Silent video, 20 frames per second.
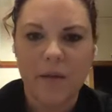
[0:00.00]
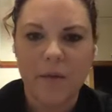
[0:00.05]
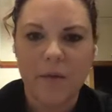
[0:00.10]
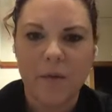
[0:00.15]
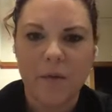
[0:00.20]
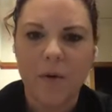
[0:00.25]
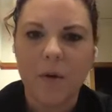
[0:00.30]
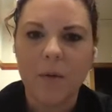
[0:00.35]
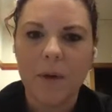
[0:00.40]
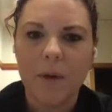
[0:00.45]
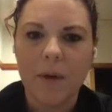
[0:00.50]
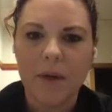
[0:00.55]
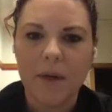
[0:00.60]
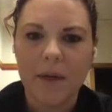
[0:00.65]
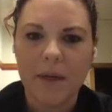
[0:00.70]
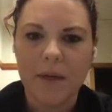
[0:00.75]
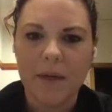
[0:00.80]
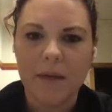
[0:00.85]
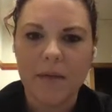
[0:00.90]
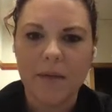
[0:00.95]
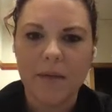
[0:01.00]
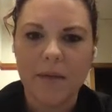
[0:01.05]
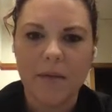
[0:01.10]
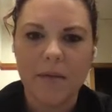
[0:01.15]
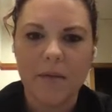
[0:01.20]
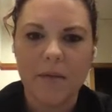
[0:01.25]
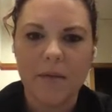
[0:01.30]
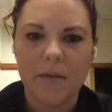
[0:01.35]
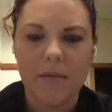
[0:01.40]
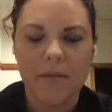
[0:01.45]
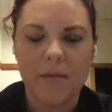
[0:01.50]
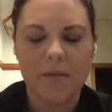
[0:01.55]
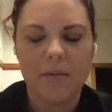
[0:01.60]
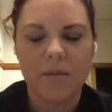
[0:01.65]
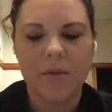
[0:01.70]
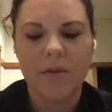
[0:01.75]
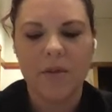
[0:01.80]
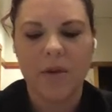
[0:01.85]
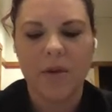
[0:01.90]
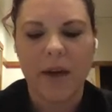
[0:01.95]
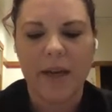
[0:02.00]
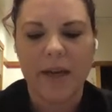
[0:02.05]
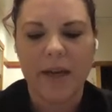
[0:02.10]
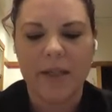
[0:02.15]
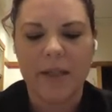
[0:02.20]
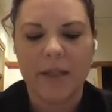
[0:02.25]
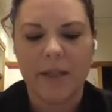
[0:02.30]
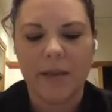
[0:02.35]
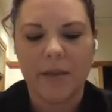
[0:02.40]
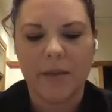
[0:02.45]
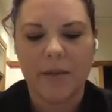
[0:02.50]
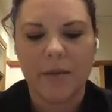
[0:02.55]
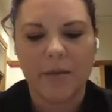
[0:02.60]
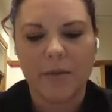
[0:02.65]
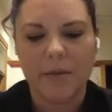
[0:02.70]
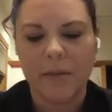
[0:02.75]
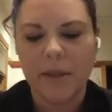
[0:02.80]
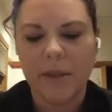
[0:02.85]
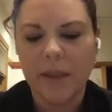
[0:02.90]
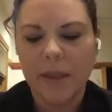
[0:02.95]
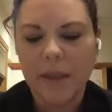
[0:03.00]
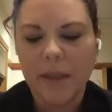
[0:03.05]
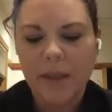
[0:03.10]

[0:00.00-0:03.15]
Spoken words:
forward, trying to